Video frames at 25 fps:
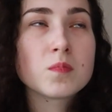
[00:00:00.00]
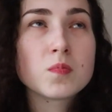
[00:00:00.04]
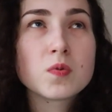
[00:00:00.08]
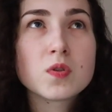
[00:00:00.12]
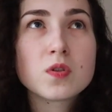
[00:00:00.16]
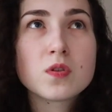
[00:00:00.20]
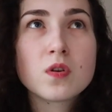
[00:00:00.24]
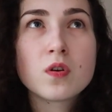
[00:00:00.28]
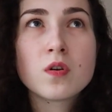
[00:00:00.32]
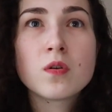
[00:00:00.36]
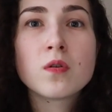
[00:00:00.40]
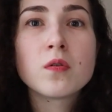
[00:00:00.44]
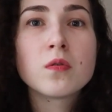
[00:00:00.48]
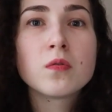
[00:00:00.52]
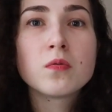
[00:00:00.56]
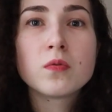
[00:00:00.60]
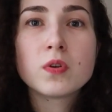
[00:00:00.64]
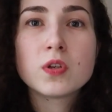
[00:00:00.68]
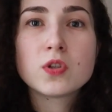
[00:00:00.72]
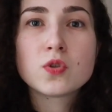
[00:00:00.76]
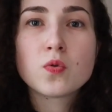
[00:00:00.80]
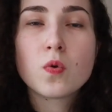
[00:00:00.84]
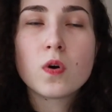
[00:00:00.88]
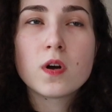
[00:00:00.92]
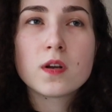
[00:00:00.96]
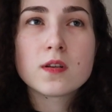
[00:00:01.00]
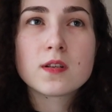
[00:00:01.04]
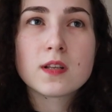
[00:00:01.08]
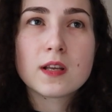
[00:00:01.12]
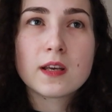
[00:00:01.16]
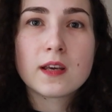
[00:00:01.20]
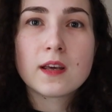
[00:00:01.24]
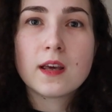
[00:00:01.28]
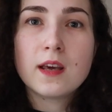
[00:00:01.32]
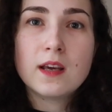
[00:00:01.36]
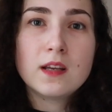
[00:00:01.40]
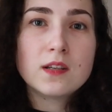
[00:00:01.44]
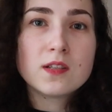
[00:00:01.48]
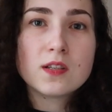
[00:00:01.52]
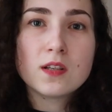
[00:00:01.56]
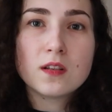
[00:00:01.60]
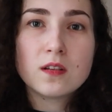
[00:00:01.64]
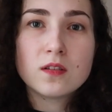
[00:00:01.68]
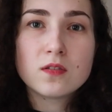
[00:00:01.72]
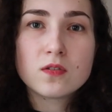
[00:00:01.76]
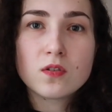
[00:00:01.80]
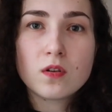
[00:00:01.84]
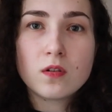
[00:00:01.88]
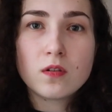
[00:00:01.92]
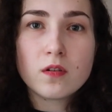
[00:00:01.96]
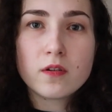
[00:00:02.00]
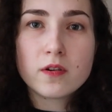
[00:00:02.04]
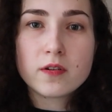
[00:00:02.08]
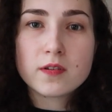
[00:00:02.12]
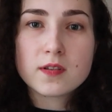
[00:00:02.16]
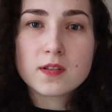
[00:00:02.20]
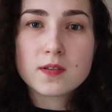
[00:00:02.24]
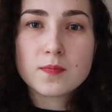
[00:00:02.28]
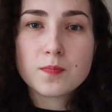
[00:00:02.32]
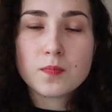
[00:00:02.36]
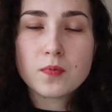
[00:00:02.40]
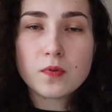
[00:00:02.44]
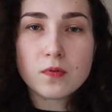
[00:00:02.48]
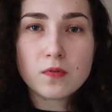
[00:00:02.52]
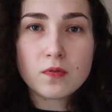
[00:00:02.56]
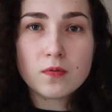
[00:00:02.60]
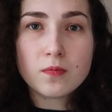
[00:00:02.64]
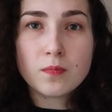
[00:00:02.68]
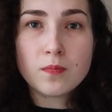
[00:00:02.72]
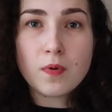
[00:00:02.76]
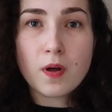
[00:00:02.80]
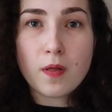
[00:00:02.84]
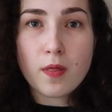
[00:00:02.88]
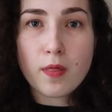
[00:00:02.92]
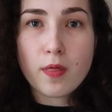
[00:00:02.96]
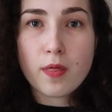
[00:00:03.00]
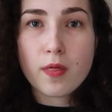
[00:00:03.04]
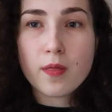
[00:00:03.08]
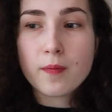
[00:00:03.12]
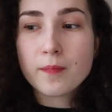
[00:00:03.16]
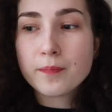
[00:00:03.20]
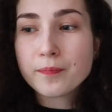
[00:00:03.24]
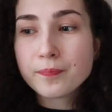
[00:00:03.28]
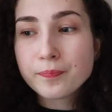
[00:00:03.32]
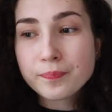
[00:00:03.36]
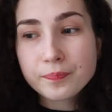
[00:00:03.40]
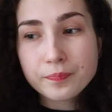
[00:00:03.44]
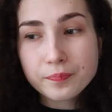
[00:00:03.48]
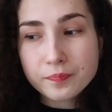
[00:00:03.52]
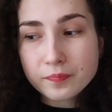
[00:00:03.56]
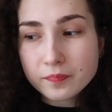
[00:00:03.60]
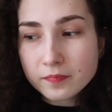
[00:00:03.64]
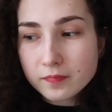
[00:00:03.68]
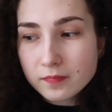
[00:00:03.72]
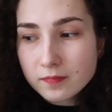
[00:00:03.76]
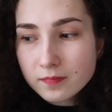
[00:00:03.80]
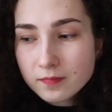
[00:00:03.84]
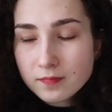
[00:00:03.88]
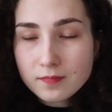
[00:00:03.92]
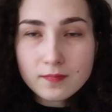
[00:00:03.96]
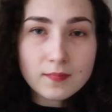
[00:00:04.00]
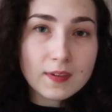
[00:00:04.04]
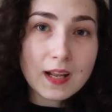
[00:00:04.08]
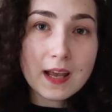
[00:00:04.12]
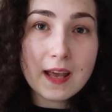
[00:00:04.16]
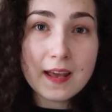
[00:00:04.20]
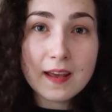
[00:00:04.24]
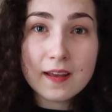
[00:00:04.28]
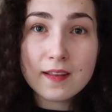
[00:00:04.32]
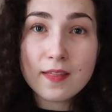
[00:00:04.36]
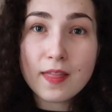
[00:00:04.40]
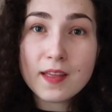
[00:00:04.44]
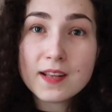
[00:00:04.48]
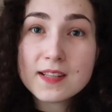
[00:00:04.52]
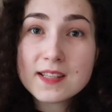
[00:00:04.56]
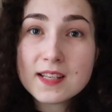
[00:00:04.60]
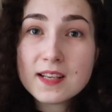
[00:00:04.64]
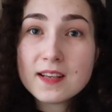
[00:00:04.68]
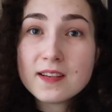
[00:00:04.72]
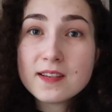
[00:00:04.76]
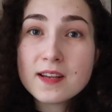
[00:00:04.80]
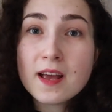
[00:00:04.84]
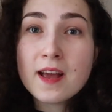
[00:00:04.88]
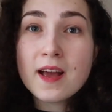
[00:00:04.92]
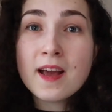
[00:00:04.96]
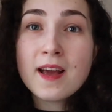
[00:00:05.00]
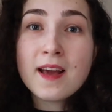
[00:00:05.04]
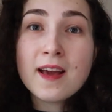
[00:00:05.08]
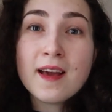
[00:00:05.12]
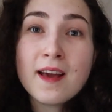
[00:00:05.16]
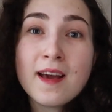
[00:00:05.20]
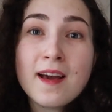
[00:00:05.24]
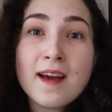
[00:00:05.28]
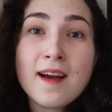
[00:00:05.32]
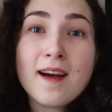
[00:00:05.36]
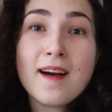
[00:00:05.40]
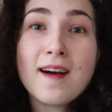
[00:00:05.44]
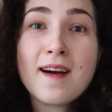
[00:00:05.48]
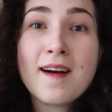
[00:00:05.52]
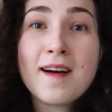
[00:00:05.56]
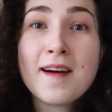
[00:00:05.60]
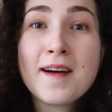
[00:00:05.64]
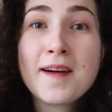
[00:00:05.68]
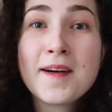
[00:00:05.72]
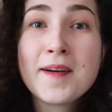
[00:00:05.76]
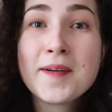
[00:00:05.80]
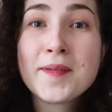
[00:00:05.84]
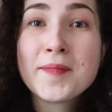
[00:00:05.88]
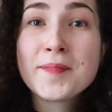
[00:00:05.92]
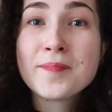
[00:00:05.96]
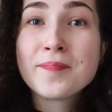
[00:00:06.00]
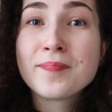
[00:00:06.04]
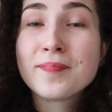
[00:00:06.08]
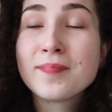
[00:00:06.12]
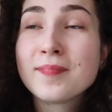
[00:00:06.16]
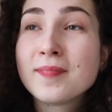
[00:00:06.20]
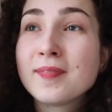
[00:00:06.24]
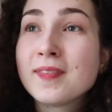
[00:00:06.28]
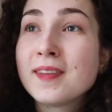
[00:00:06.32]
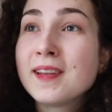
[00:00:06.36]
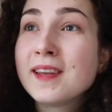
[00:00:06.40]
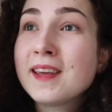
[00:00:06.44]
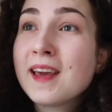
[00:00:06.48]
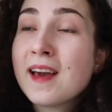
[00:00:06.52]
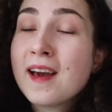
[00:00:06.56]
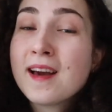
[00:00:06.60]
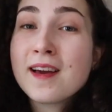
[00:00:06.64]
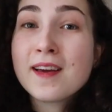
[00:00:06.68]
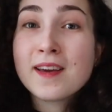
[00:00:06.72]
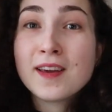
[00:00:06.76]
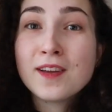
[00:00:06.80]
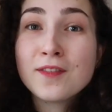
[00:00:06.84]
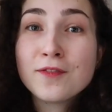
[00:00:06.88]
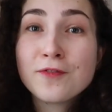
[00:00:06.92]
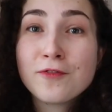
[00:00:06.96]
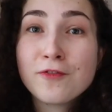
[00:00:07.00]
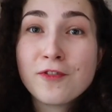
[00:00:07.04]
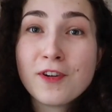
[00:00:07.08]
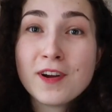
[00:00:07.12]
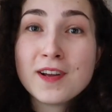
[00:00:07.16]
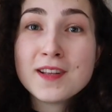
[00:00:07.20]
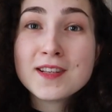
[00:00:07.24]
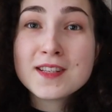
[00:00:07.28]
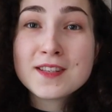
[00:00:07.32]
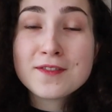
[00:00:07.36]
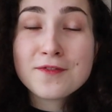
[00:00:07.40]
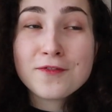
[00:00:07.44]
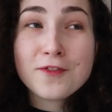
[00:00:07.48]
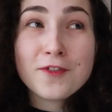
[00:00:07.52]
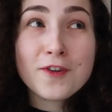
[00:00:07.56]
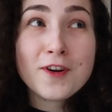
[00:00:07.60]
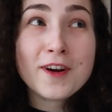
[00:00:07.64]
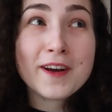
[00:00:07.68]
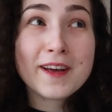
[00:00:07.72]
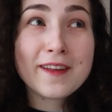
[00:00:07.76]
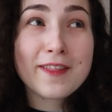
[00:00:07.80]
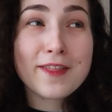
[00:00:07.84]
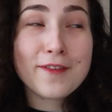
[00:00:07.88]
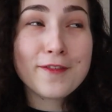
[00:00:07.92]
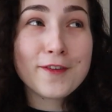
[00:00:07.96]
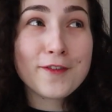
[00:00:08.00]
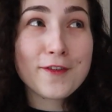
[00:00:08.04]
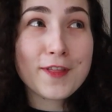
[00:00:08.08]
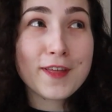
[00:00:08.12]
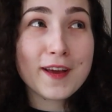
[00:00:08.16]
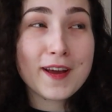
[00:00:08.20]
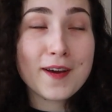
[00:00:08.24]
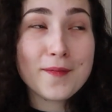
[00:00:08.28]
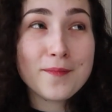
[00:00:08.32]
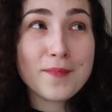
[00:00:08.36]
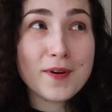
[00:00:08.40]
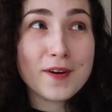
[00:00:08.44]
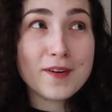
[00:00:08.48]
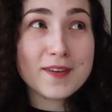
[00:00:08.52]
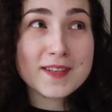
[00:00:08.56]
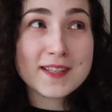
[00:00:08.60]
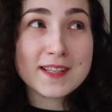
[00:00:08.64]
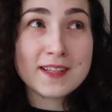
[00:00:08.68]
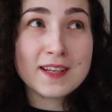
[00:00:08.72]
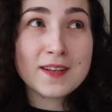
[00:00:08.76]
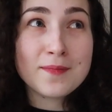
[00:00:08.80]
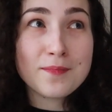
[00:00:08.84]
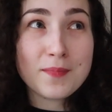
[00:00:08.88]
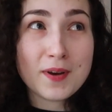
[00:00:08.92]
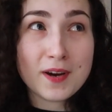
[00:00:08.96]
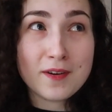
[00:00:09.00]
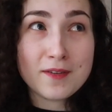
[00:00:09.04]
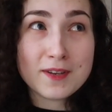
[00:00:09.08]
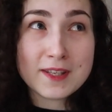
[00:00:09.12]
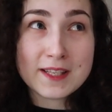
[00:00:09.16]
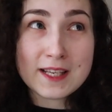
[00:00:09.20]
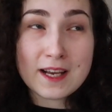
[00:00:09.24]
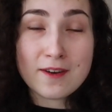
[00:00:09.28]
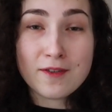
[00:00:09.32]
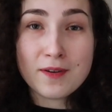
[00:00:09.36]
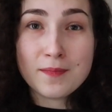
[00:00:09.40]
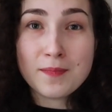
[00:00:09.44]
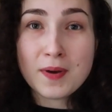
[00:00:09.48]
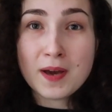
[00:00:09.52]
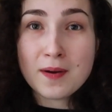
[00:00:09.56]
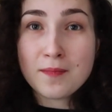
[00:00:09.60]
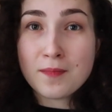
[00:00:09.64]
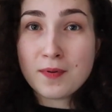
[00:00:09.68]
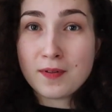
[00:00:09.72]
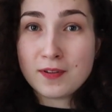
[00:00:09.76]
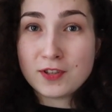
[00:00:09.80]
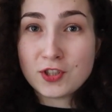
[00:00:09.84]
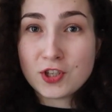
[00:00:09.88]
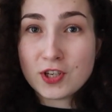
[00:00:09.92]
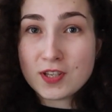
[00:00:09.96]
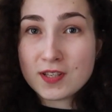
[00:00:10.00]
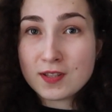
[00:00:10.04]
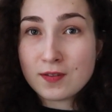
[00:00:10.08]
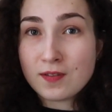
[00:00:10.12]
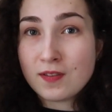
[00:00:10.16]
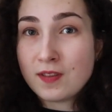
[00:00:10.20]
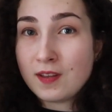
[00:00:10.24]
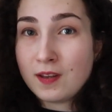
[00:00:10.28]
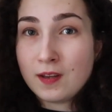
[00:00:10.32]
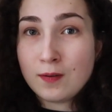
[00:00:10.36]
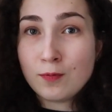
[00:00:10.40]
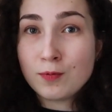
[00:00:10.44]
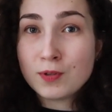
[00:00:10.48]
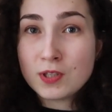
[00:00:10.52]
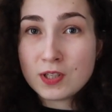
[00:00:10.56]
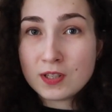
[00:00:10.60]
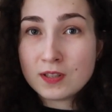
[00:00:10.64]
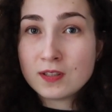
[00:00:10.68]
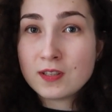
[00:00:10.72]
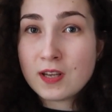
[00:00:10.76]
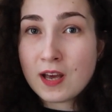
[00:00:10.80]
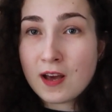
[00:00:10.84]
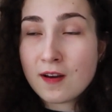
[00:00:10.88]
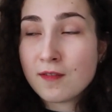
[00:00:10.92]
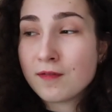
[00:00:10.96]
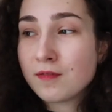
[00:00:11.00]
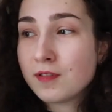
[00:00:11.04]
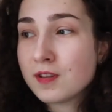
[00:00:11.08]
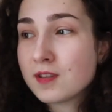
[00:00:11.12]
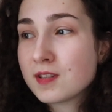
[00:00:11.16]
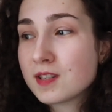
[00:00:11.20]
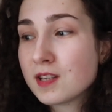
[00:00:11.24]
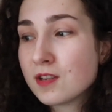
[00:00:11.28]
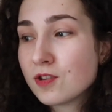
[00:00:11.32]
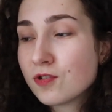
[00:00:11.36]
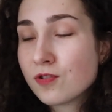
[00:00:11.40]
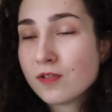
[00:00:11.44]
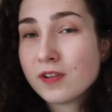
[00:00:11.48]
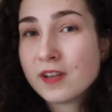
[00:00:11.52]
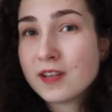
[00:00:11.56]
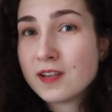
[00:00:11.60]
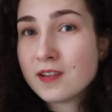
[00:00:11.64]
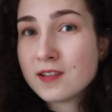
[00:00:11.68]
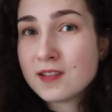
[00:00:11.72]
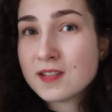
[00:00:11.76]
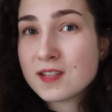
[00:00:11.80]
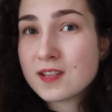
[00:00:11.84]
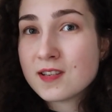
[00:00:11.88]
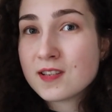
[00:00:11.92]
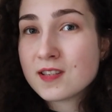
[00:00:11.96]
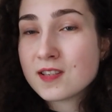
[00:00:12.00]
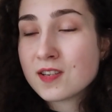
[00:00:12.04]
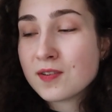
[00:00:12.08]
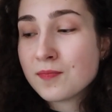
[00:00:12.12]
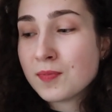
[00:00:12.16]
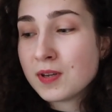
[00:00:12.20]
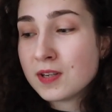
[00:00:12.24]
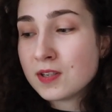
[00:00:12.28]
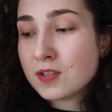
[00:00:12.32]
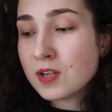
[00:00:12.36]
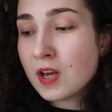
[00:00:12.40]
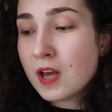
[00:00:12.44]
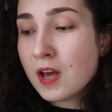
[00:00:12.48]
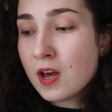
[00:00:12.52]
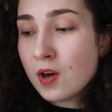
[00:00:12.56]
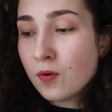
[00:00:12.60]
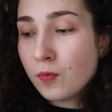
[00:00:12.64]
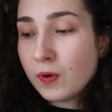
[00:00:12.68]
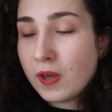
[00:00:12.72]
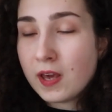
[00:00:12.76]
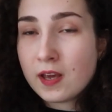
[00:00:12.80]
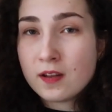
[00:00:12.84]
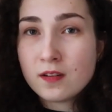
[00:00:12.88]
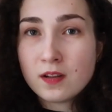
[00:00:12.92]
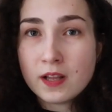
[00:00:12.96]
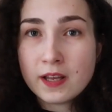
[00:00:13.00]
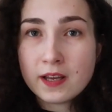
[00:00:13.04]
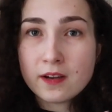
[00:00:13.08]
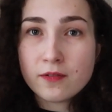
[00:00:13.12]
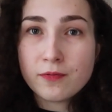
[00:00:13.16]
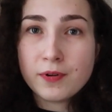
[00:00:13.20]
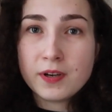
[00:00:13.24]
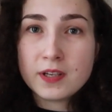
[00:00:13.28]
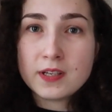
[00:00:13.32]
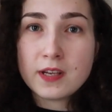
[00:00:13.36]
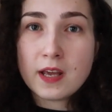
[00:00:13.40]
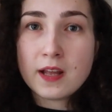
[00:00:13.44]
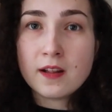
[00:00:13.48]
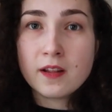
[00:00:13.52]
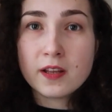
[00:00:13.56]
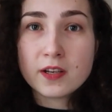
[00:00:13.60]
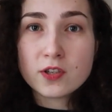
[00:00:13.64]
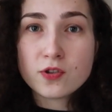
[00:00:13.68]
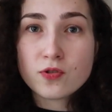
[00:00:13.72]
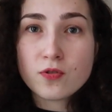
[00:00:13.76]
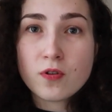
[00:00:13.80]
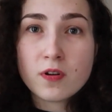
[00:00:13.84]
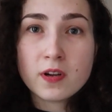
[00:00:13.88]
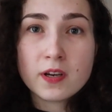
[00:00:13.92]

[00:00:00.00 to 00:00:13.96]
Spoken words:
So it was $18 per month, and that's it. In France, for the comparison, in Paris, I remember we didn't have the central heating system, and we had radiators